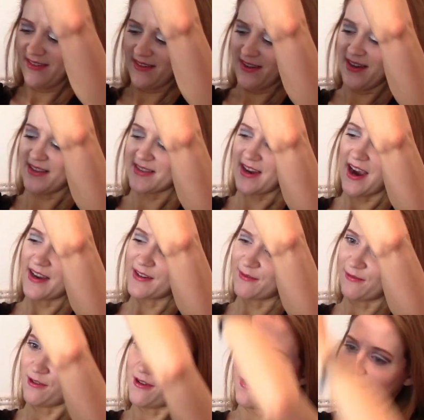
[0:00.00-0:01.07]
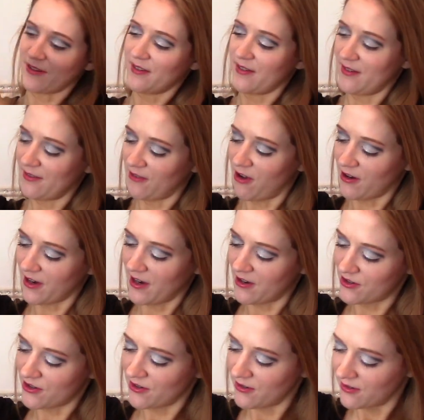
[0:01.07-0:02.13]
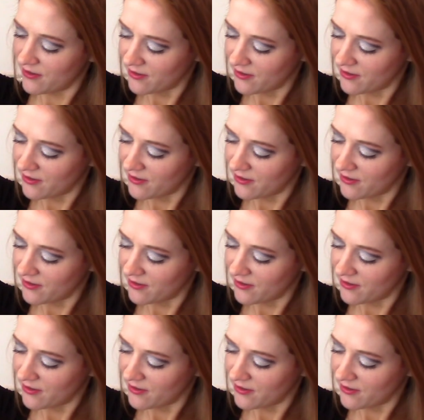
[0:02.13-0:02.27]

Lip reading: And it's kind of longish.